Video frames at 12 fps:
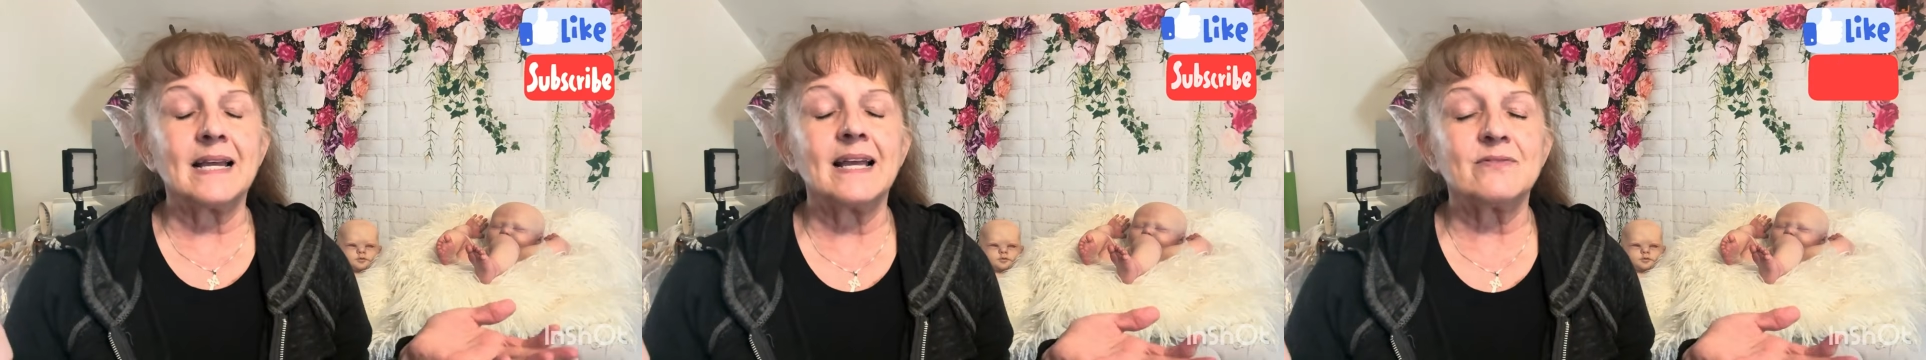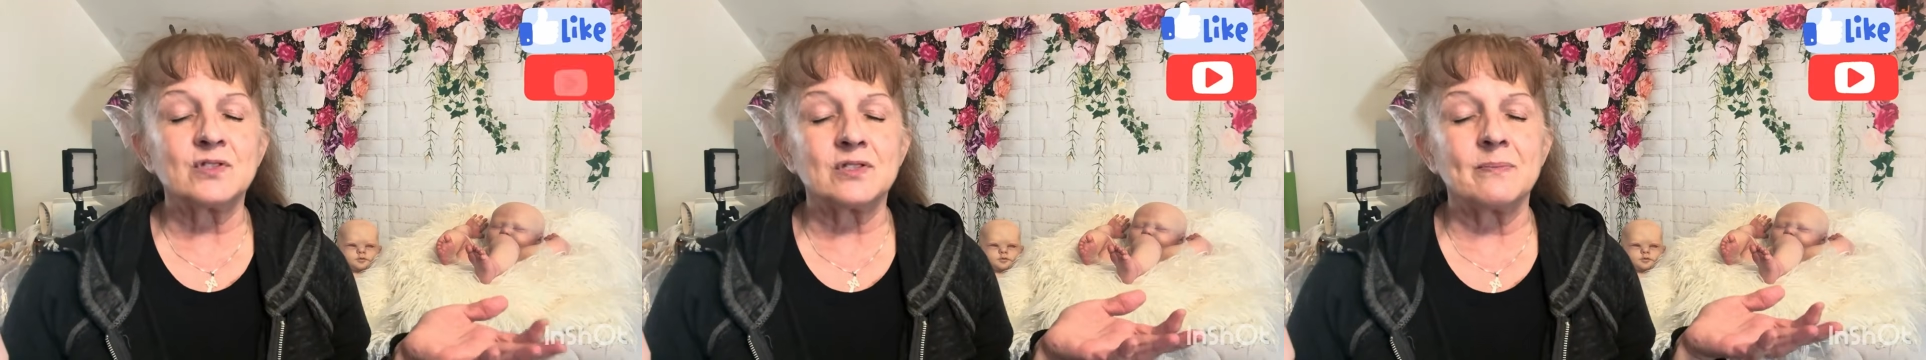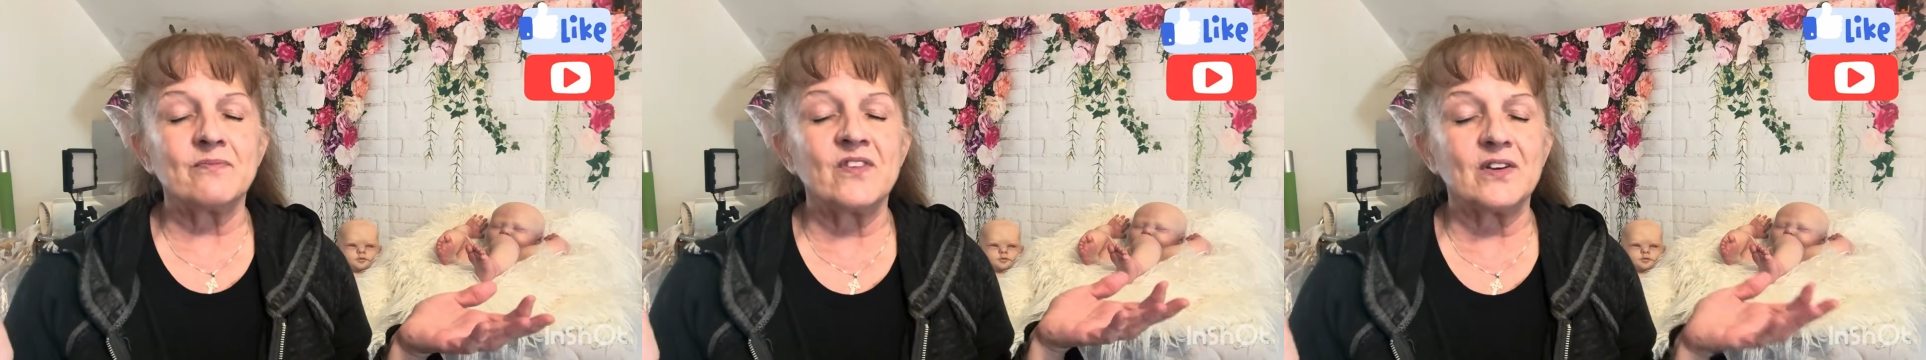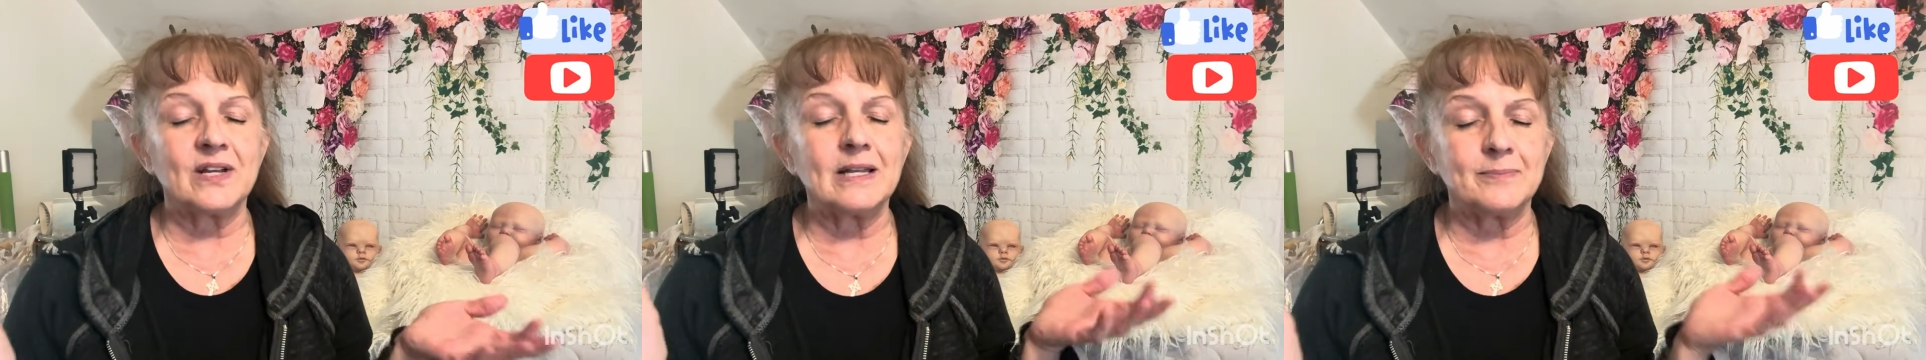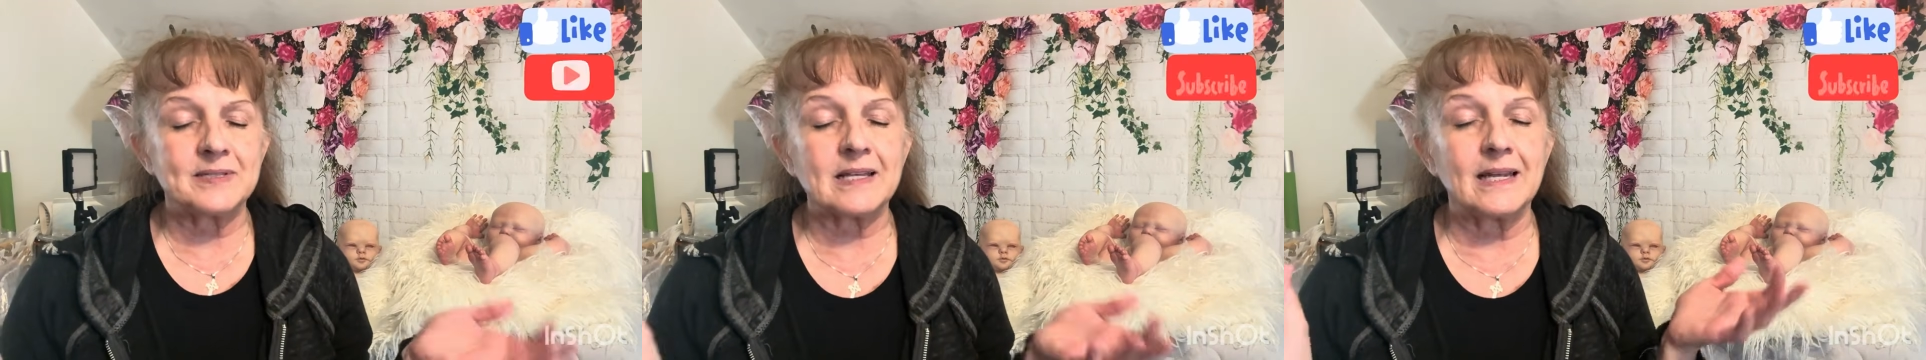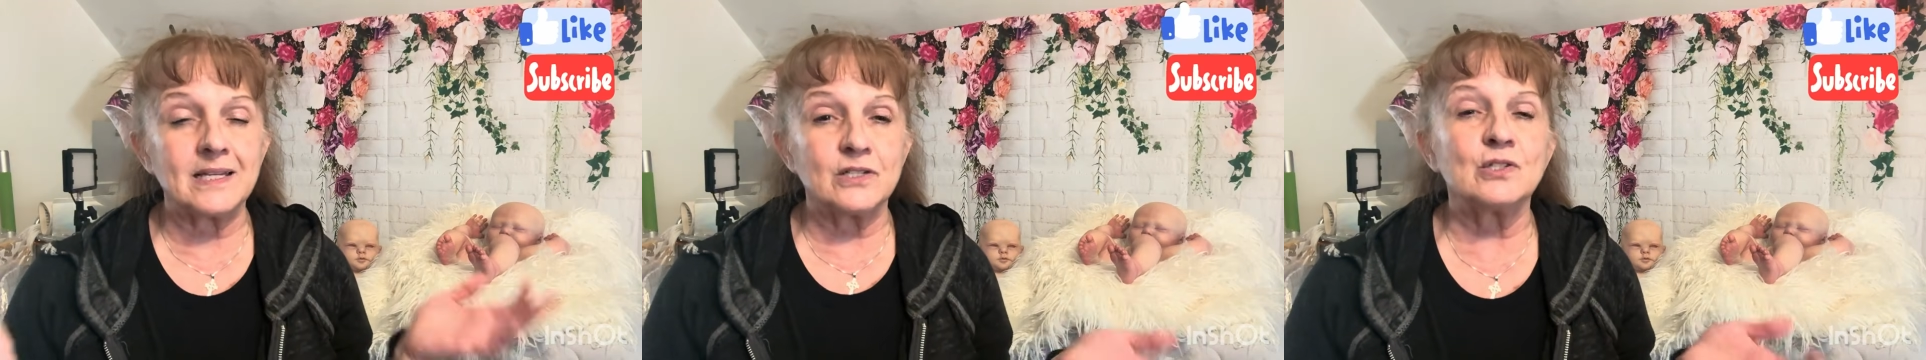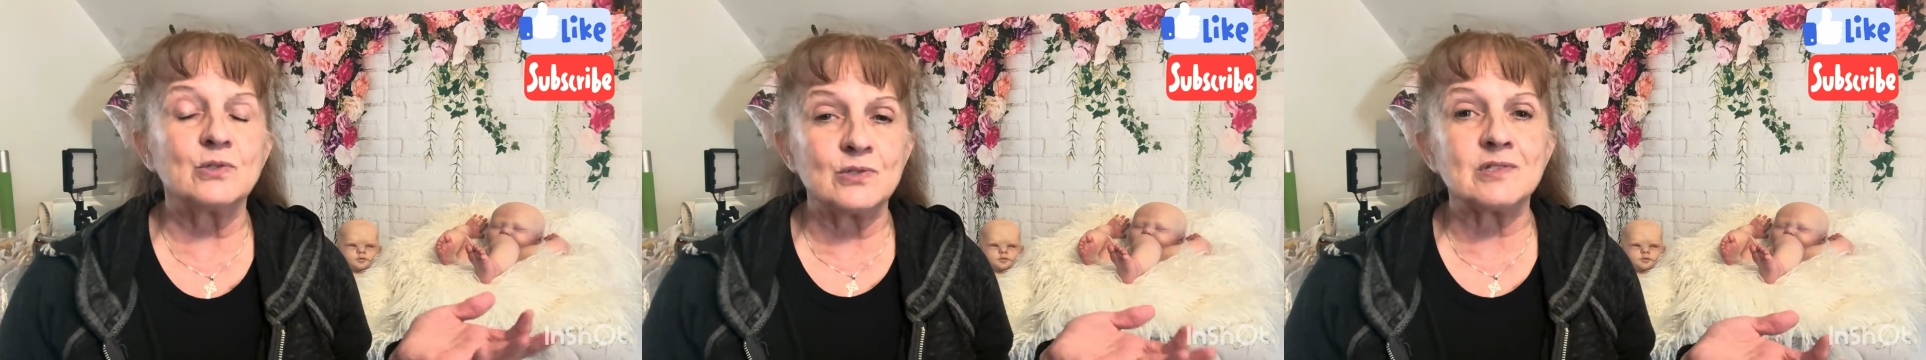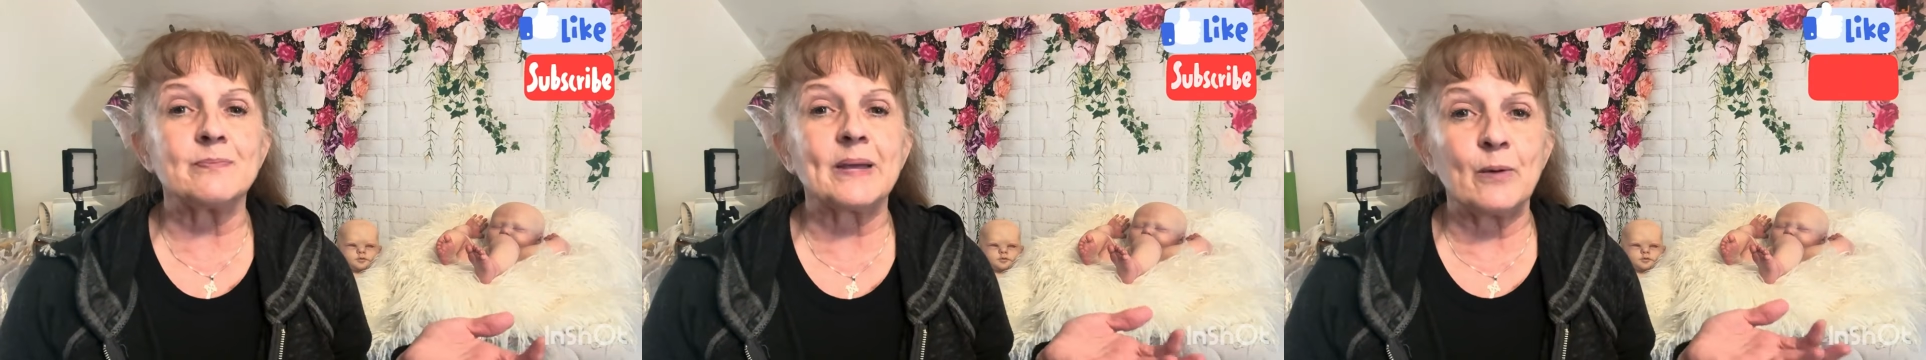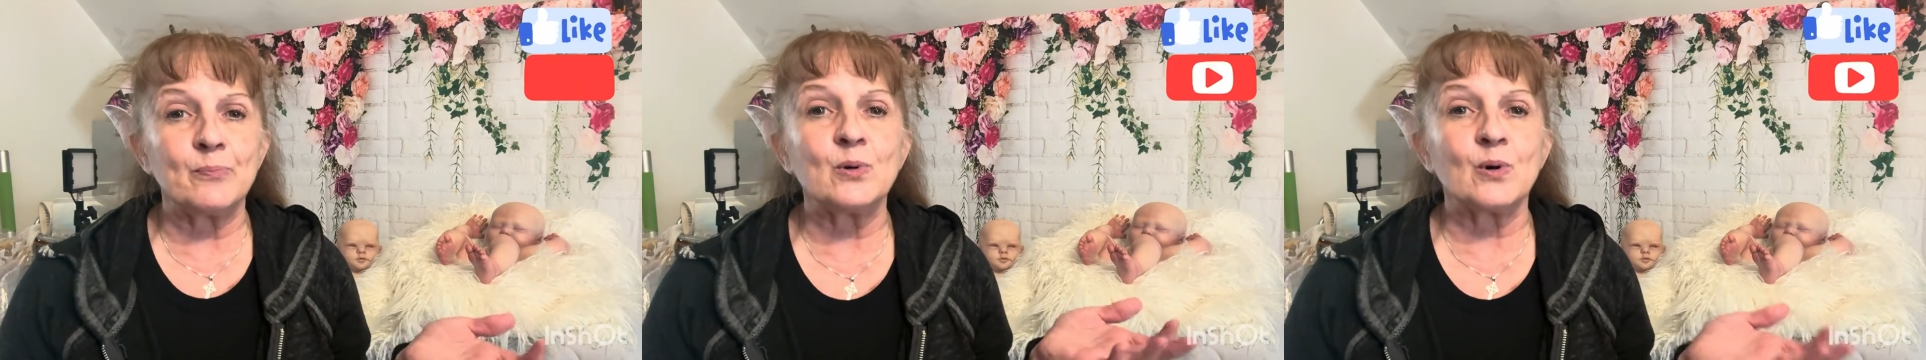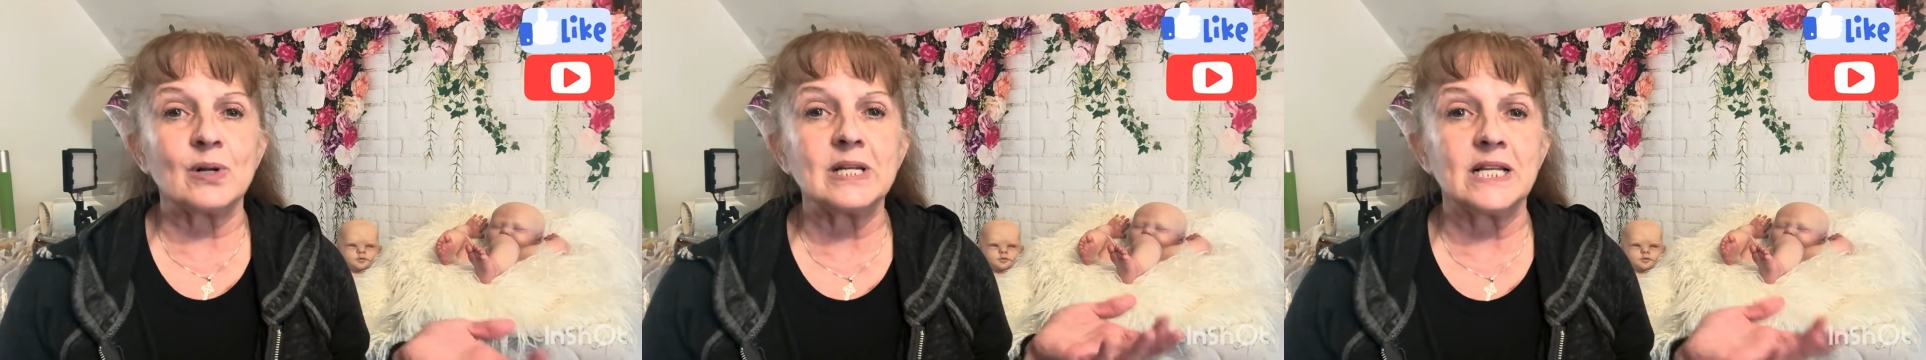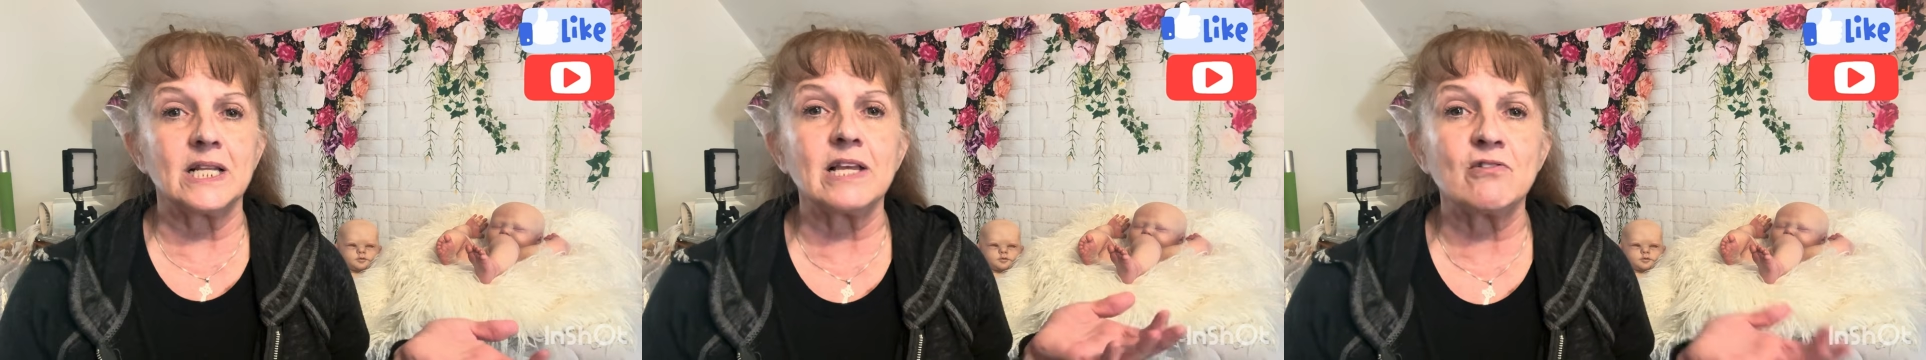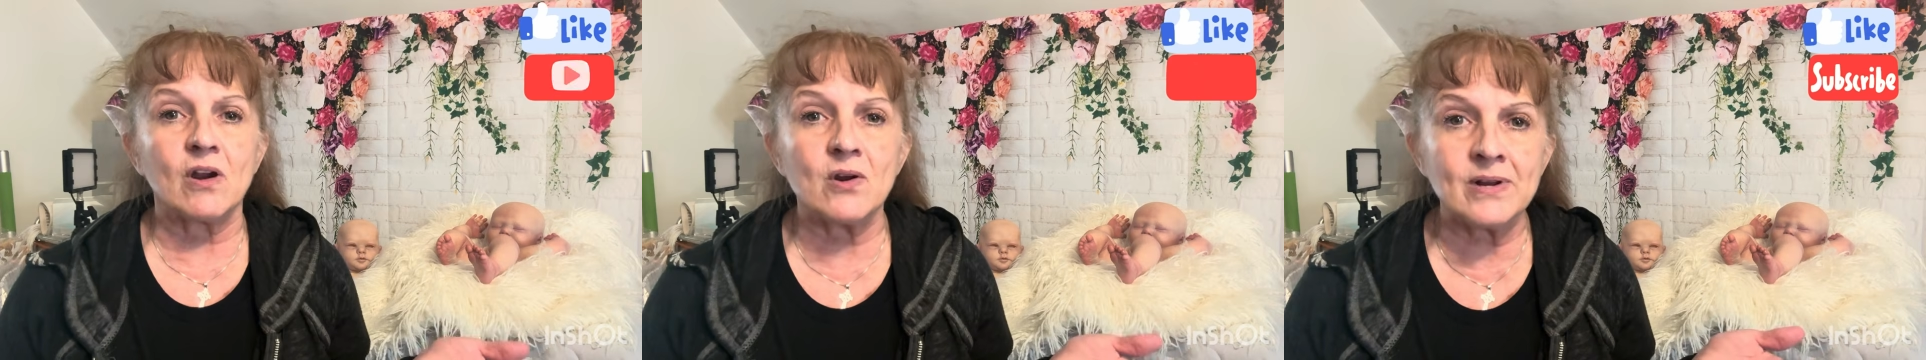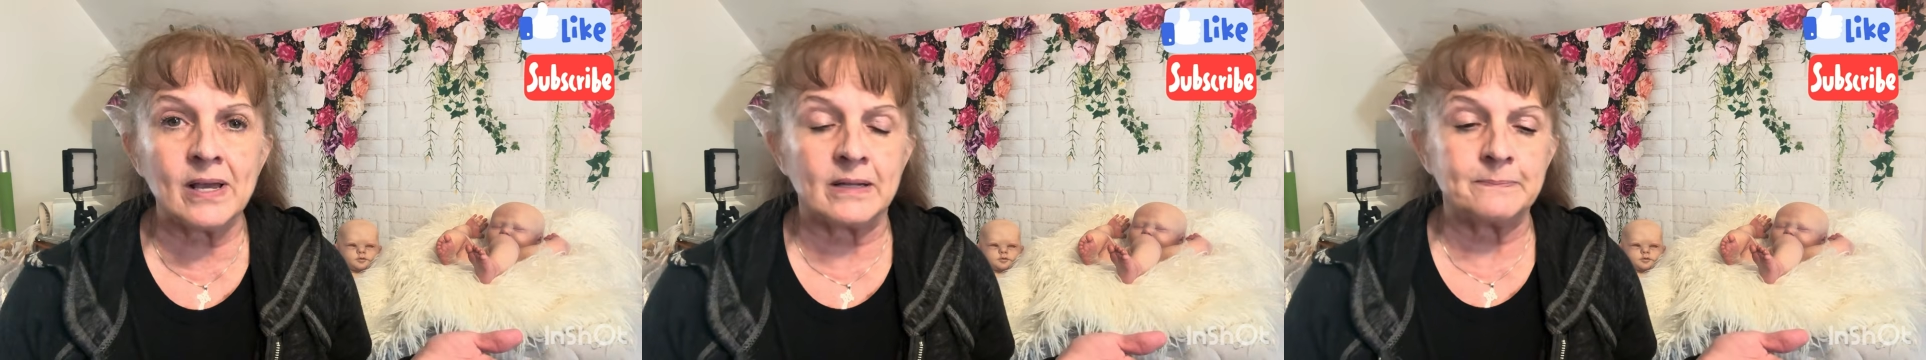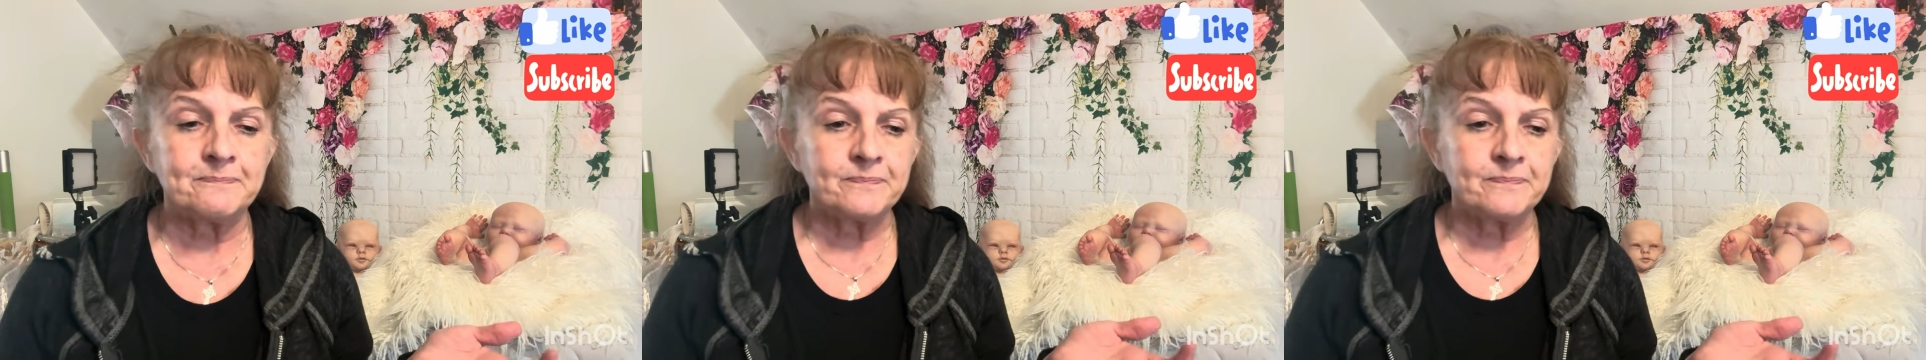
have some very upsetting news about poor Lillegroda.